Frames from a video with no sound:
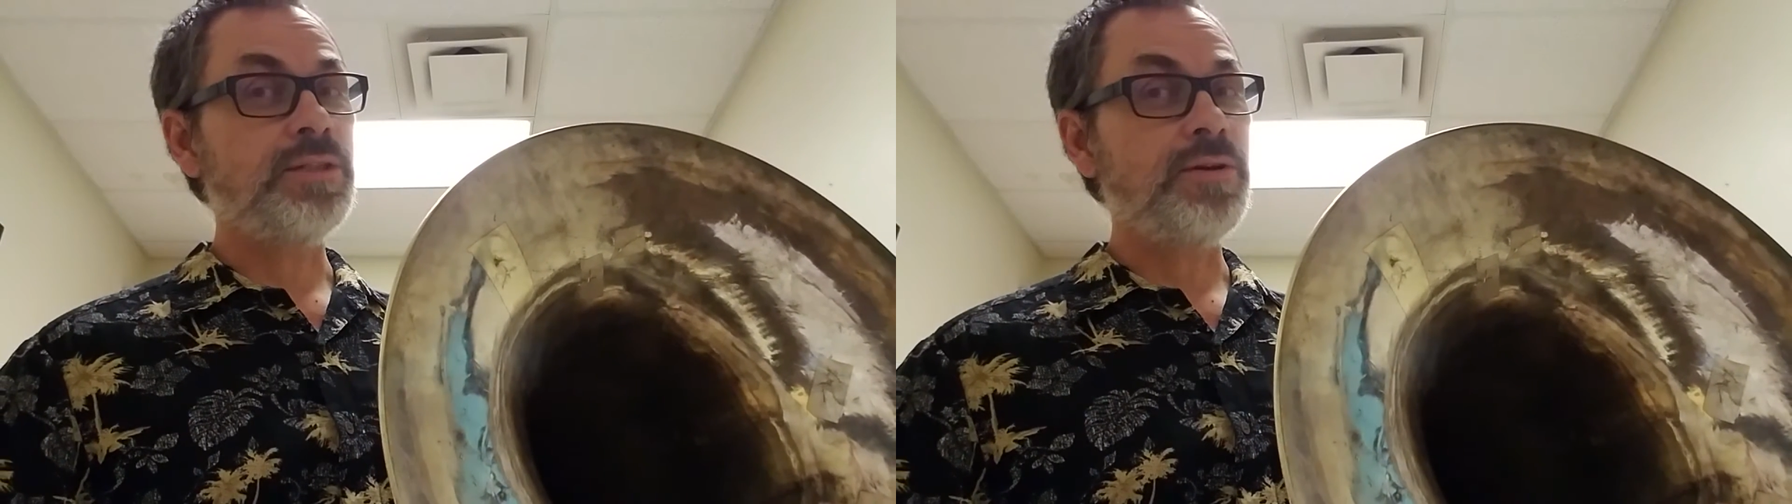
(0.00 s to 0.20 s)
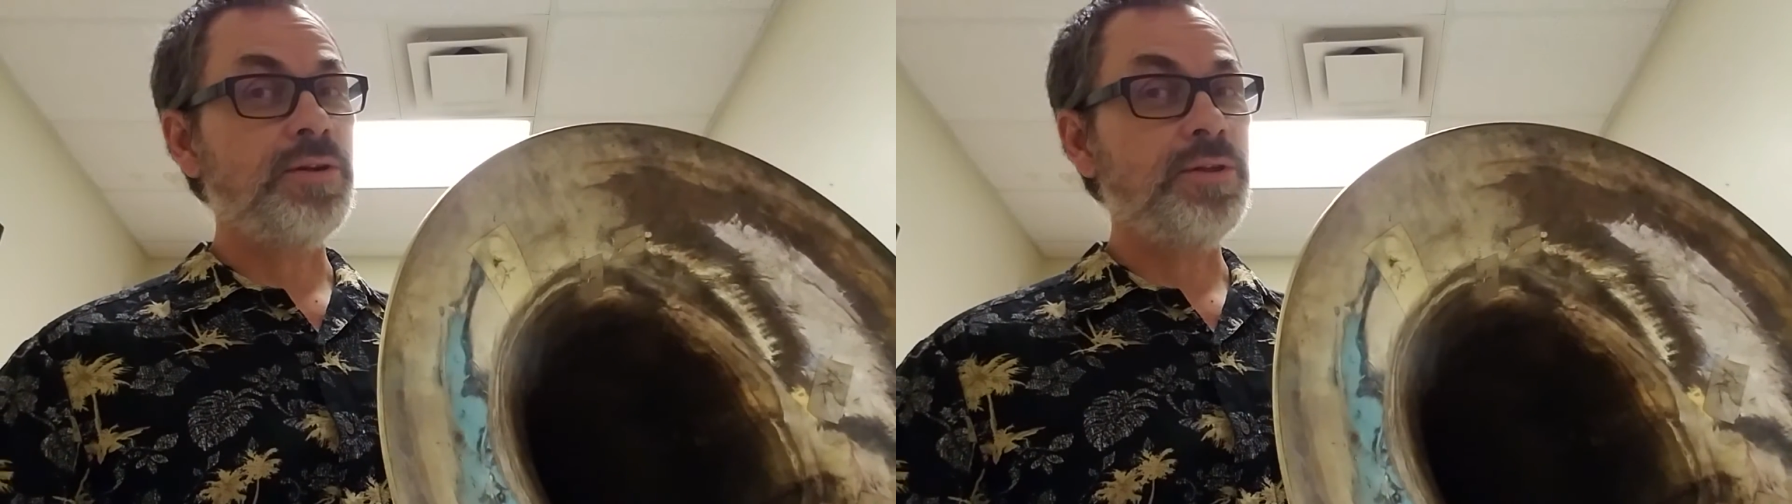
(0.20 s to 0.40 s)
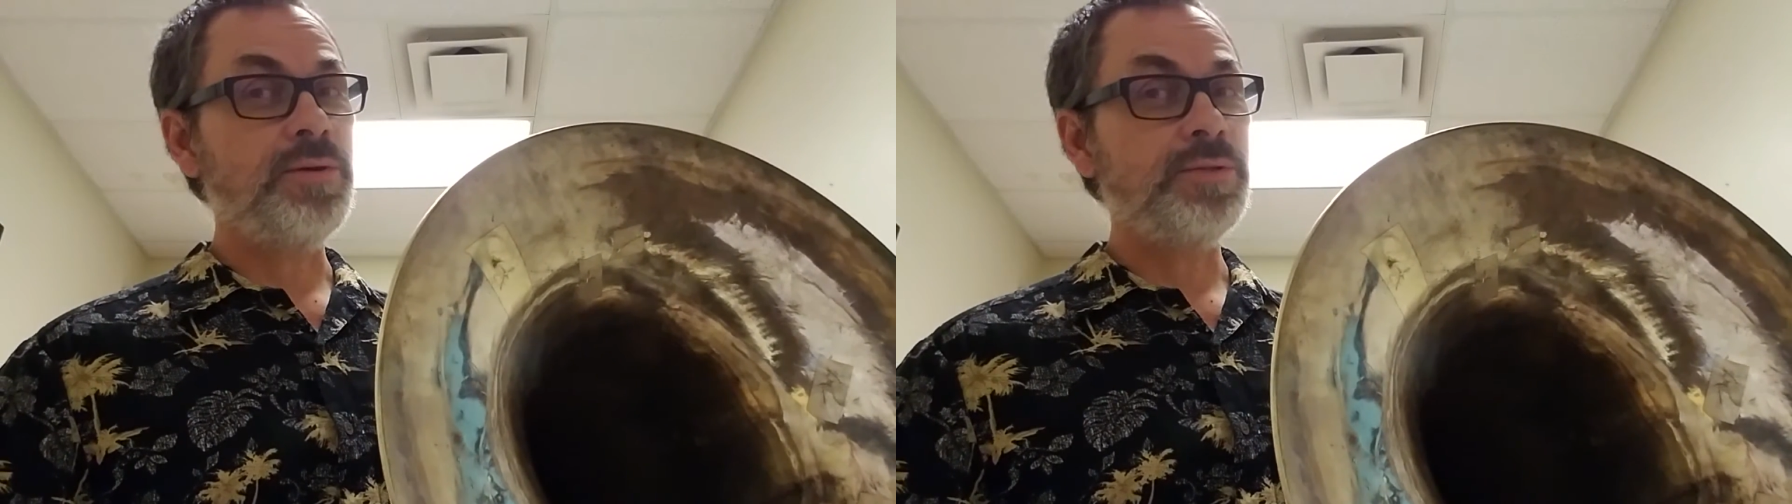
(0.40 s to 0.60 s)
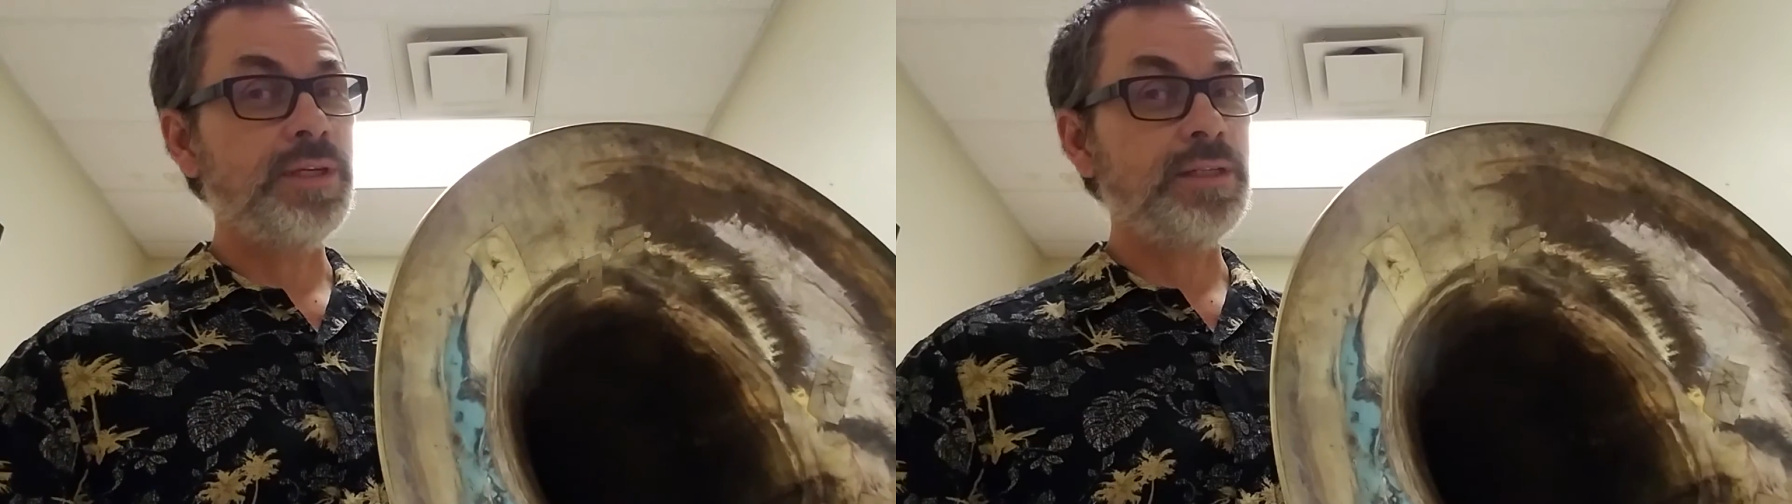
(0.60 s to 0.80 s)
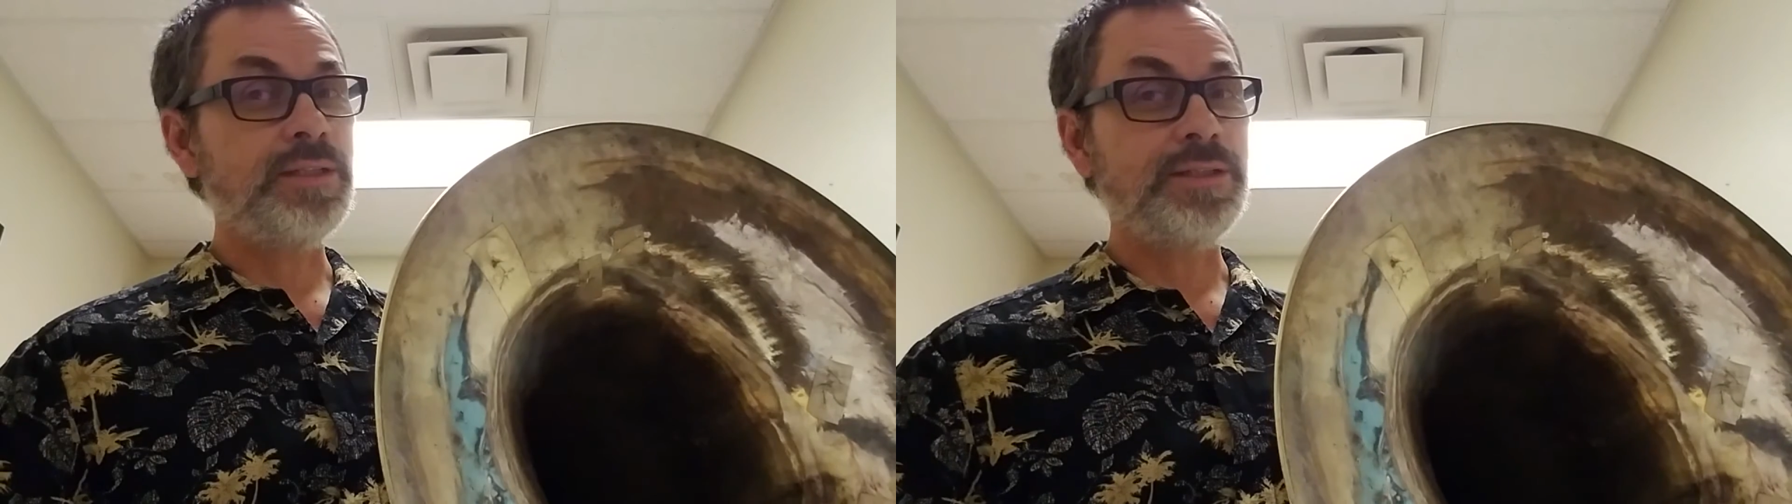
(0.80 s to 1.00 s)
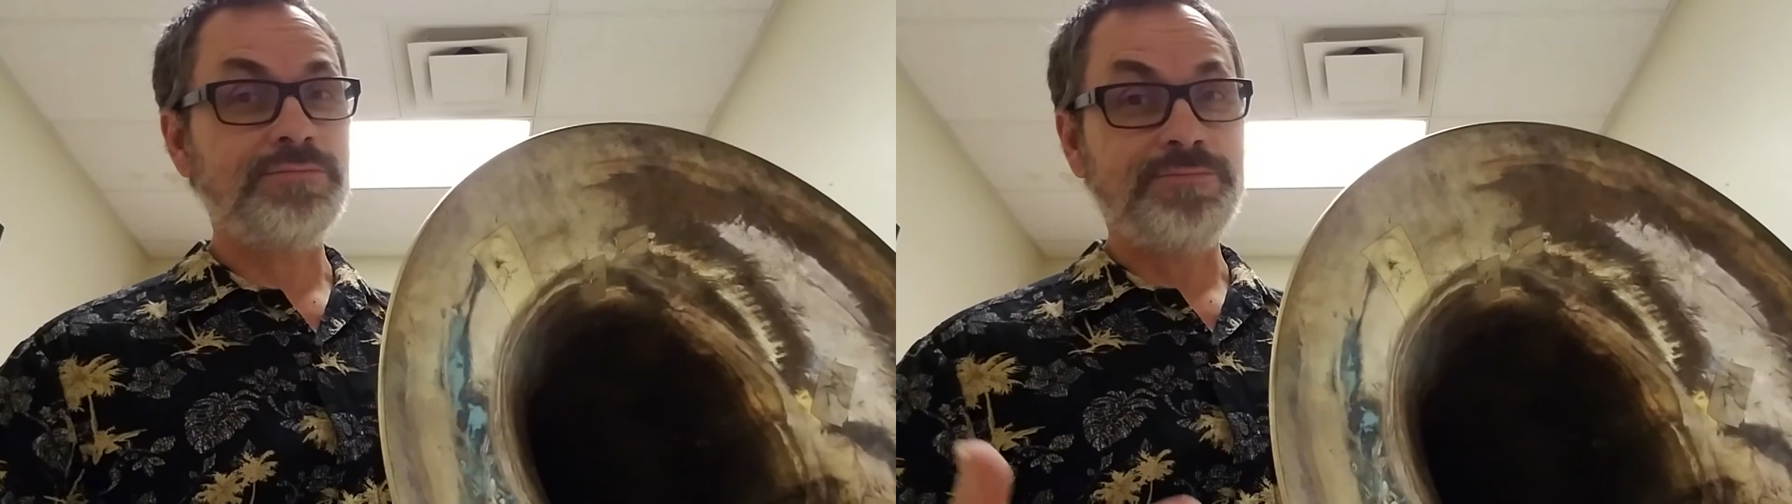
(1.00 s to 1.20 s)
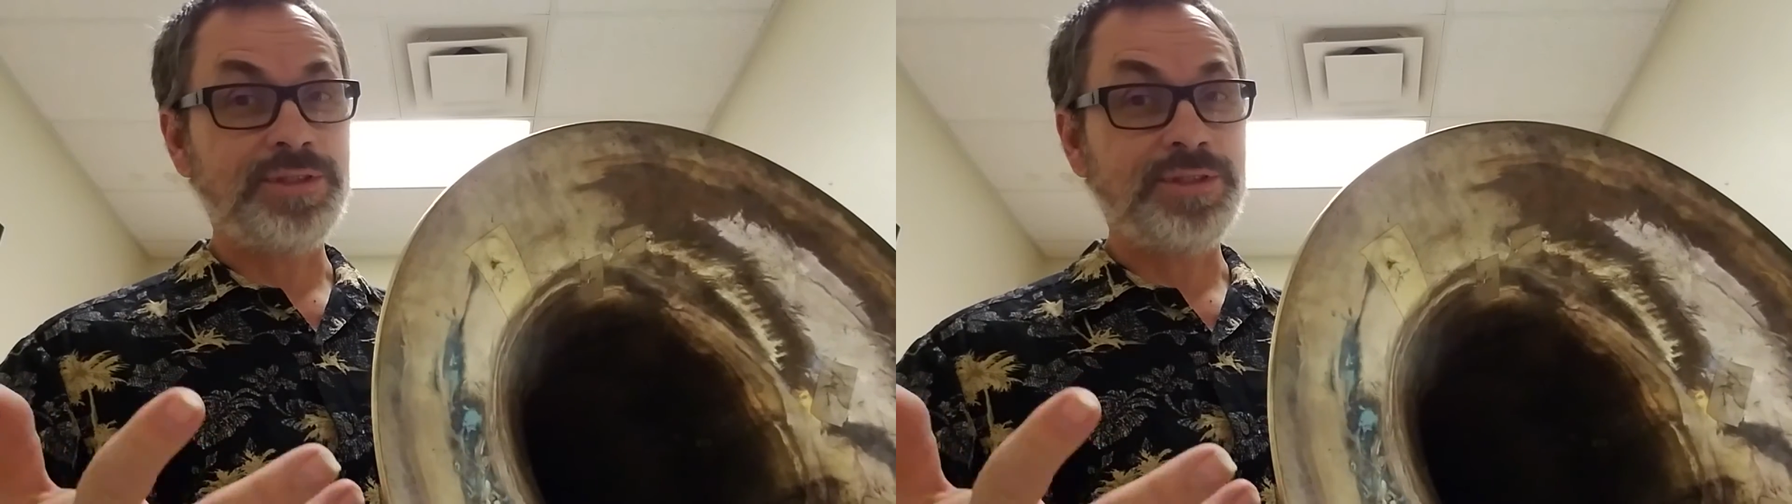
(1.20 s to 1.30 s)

started using just